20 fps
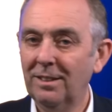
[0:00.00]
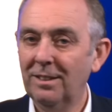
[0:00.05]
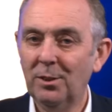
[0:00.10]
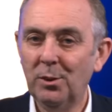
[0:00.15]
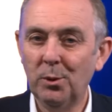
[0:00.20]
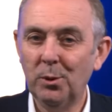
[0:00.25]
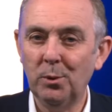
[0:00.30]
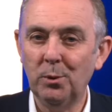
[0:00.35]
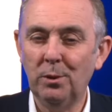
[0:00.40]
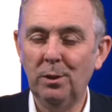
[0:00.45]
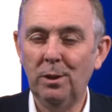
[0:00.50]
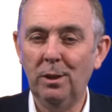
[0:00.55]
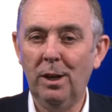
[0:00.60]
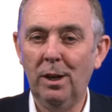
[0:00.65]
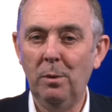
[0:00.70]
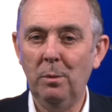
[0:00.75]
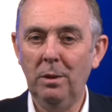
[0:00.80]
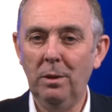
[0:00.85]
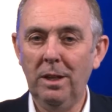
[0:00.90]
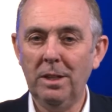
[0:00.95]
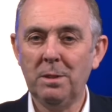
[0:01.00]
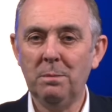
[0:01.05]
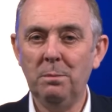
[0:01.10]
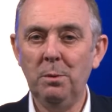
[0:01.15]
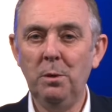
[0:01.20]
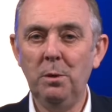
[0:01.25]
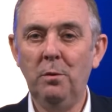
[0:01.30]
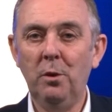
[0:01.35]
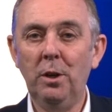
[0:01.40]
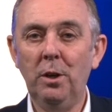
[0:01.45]
Cool. All right, well, let's
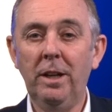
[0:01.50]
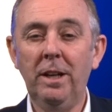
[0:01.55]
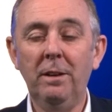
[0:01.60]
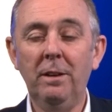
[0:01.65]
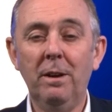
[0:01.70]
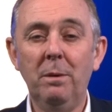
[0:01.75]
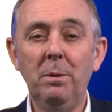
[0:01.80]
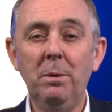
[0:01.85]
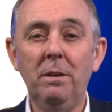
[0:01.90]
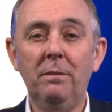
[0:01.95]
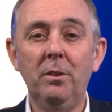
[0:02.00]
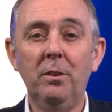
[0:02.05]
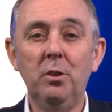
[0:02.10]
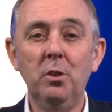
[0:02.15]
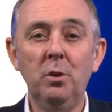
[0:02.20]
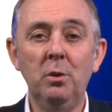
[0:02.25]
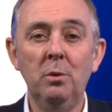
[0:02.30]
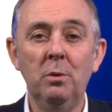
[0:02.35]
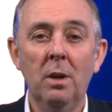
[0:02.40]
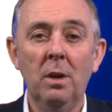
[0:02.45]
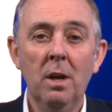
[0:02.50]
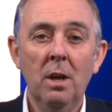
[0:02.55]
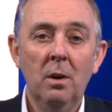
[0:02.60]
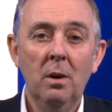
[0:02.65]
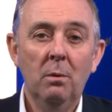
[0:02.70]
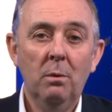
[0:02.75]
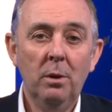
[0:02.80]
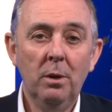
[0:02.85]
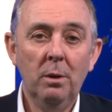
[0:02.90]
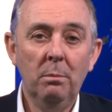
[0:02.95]
move on anyway. But if you do
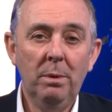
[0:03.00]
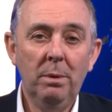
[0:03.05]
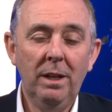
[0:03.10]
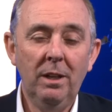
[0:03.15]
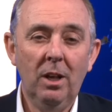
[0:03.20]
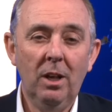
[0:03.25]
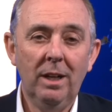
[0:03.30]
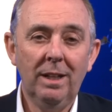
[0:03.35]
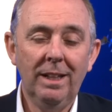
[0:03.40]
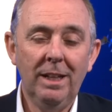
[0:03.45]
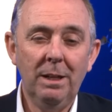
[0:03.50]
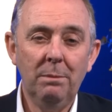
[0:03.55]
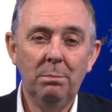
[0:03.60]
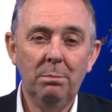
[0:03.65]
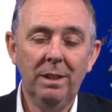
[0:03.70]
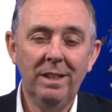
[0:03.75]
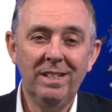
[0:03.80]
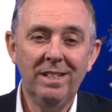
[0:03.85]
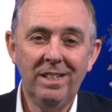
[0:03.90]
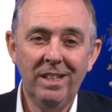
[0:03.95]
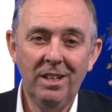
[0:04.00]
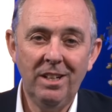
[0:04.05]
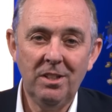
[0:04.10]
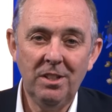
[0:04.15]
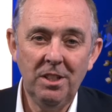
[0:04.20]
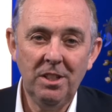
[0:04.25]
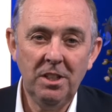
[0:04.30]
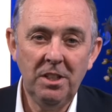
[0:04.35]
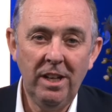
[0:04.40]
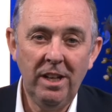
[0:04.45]
want to be like Lamb, please send us
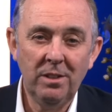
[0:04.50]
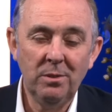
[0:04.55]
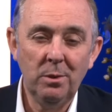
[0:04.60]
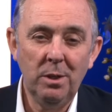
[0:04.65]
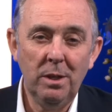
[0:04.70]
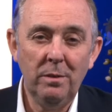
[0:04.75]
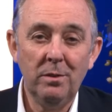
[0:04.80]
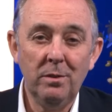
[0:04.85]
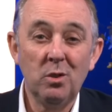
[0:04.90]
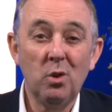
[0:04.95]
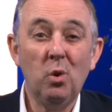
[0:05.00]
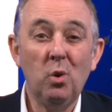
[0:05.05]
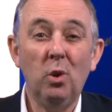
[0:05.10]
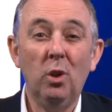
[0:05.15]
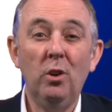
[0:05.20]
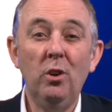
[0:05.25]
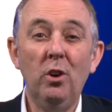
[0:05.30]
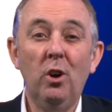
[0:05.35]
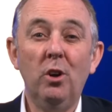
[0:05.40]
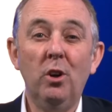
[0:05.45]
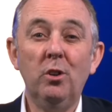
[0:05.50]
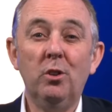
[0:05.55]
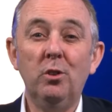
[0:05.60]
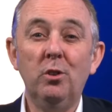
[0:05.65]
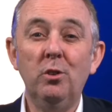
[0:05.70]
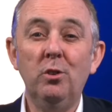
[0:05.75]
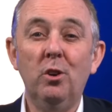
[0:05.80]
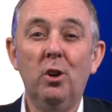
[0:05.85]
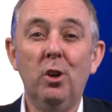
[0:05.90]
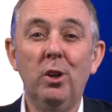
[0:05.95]
in a text or give us a call on
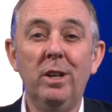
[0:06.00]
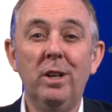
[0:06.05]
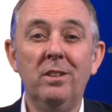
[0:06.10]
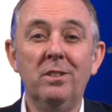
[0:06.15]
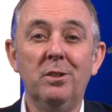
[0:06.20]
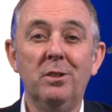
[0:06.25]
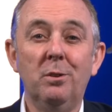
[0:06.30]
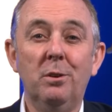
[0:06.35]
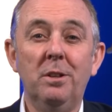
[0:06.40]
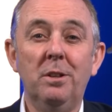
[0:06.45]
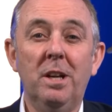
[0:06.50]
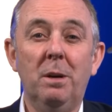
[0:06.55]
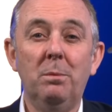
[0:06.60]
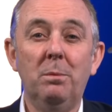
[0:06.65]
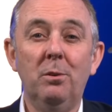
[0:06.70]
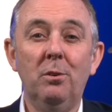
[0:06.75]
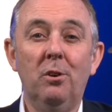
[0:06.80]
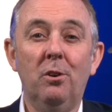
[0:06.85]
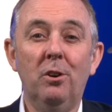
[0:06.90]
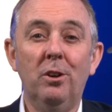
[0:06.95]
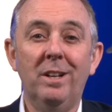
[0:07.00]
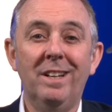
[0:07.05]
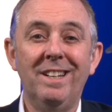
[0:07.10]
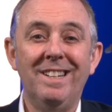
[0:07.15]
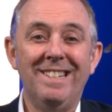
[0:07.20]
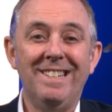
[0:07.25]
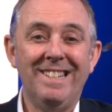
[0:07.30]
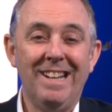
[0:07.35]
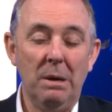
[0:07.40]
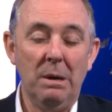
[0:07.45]

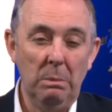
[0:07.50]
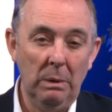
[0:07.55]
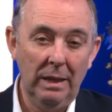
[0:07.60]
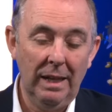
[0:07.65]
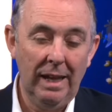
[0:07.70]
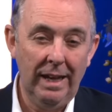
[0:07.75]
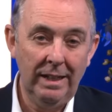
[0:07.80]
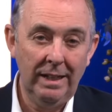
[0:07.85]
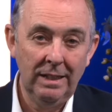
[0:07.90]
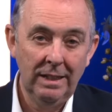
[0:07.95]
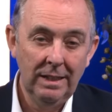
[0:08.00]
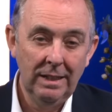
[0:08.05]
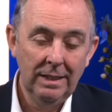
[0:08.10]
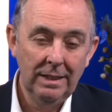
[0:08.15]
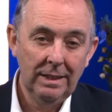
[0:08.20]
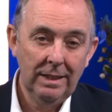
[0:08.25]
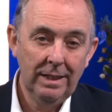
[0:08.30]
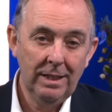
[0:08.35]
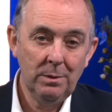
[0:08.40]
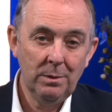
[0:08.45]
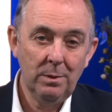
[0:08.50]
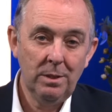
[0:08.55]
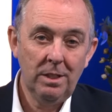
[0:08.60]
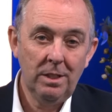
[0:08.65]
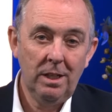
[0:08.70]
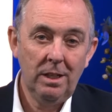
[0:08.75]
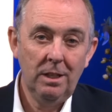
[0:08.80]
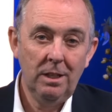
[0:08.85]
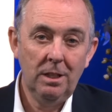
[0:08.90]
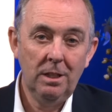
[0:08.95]
929-099-88. As we
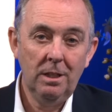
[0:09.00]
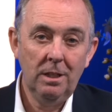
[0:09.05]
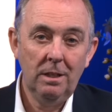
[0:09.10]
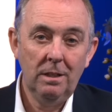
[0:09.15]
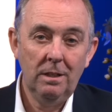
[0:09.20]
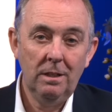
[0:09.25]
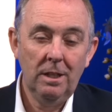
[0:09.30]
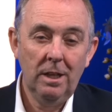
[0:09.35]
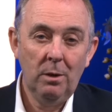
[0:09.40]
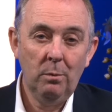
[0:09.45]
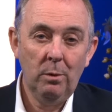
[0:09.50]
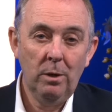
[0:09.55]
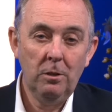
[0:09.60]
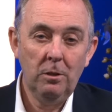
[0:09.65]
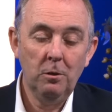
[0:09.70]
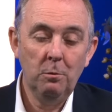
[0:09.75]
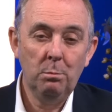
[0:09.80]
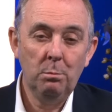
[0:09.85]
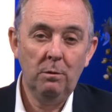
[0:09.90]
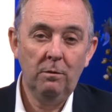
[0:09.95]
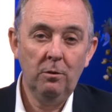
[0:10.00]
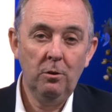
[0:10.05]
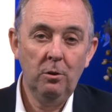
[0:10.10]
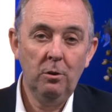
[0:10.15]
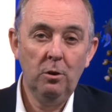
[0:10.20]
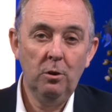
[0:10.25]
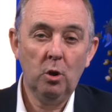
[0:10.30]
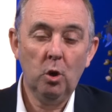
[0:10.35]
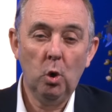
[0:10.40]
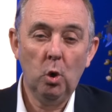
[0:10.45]
said, that we do prefer
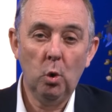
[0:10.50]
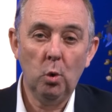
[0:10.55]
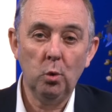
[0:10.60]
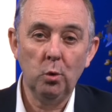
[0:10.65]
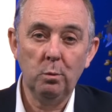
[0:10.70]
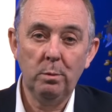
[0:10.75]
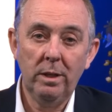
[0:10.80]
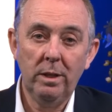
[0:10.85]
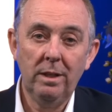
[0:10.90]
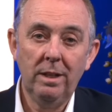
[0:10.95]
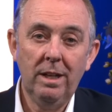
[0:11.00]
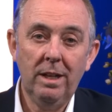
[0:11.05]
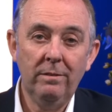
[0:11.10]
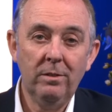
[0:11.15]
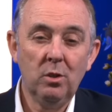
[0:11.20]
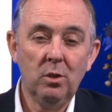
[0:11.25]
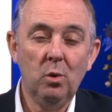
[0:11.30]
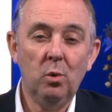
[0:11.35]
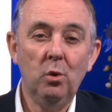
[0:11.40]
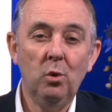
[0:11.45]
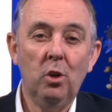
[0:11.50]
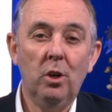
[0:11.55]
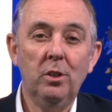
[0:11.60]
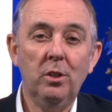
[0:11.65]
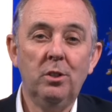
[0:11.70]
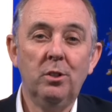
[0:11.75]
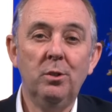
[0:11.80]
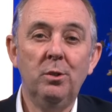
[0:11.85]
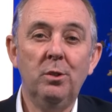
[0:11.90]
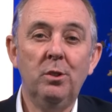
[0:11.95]
the calls, but give us a call
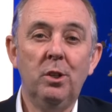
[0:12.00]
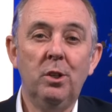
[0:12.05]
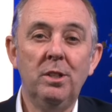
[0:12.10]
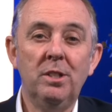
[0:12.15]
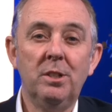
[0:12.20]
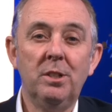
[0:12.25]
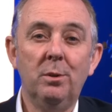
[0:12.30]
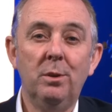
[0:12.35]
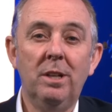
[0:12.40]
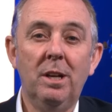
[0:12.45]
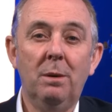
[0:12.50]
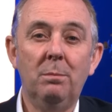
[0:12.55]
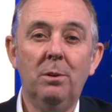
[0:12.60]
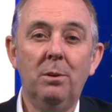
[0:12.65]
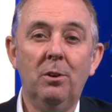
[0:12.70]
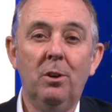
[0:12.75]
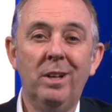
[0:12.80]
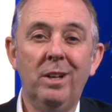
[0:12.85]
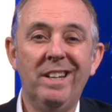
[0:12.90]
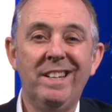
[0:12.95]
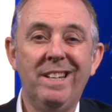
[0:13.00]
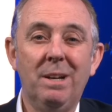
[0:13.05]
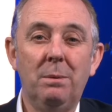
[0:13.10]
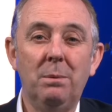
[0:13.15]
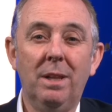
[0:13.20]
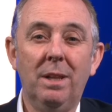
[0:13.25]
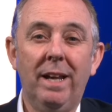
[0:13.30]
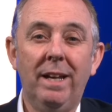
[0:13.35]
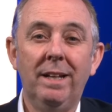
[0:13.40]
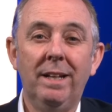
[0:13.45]

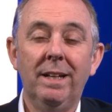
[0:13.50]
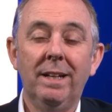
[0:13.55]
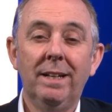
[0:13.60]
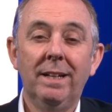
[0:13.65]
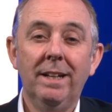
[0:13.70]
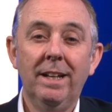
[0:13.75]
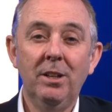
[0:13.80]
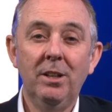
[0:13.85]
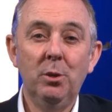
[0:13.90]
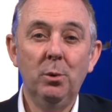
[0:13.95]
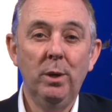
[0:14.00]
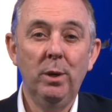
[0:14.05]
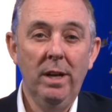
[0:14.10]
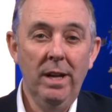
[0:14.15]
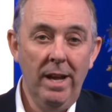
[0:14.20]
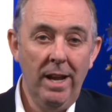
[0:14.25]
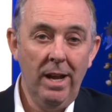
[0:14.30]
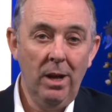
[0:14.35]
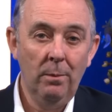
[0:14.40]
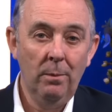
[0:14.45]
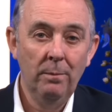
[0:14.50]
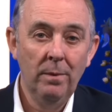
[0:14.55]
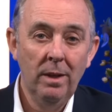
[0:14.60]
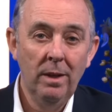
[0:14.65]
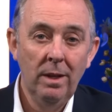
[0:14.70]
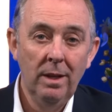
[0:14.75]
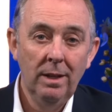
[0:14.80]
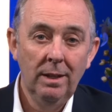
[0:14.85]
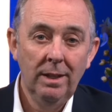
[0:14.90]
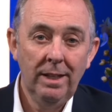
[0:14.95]
929-099-88 and do it now.
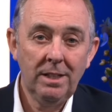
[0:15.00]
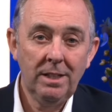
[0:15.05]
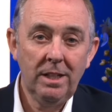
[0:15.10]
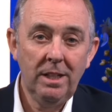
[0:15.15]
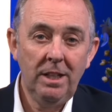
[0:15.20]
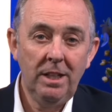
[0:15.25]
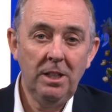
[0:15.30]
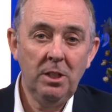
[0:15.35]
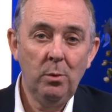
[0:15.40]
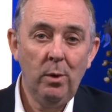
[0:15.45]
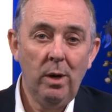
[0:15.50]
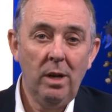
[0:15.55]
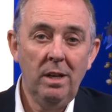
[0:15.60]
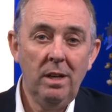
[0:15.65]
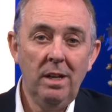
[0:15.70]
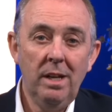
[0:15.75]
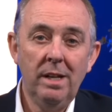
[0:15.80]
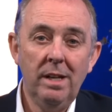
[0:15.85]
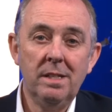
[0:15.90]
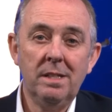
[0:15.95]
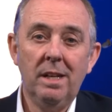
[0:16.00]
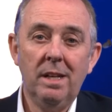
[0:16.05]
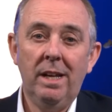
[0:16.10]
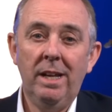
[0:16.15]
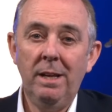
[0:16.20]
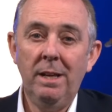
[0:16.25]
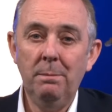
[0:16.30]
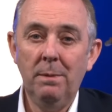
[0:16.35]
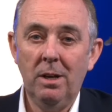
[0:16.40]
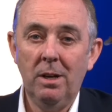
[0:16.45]
Let's get into our next
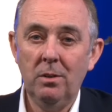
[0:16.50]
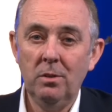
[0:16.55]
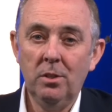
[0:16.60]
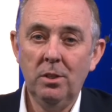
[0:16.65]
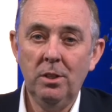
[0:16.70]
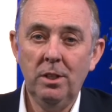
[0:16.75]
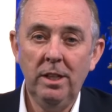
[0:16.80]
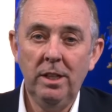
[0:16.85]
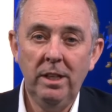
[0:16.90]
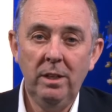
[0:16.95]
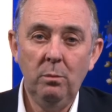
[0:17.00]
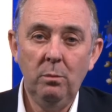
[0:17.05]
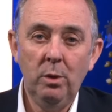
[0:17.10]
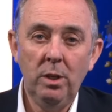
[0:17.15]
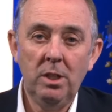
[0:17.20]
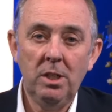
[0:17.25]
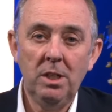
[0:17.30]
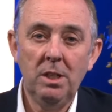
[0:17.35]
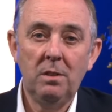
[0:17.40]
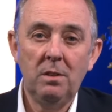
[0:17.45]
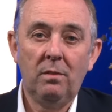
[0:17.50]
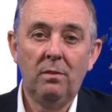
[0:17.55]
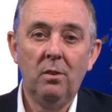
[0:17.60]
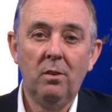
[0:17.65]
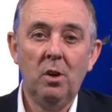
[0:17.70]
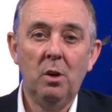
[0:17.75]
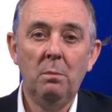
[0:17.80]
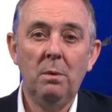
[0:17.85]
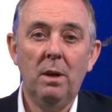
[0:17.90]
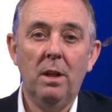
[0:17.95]
email, Janine, which is
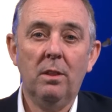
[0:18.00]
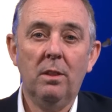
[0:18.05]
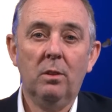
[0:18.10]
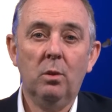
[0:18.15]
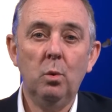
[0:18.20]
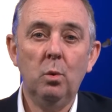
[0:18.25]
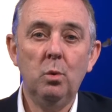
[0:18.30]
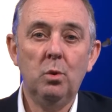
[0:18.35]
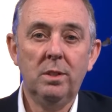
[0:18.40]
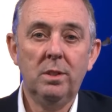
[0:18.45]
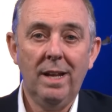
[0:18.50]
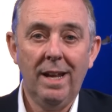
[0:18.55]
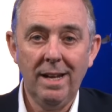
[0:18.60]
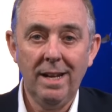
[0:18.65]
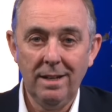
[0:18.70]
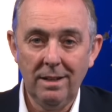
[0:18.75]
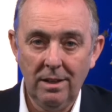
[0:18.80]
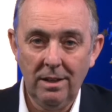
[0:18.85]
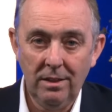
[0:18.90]
from Thusan.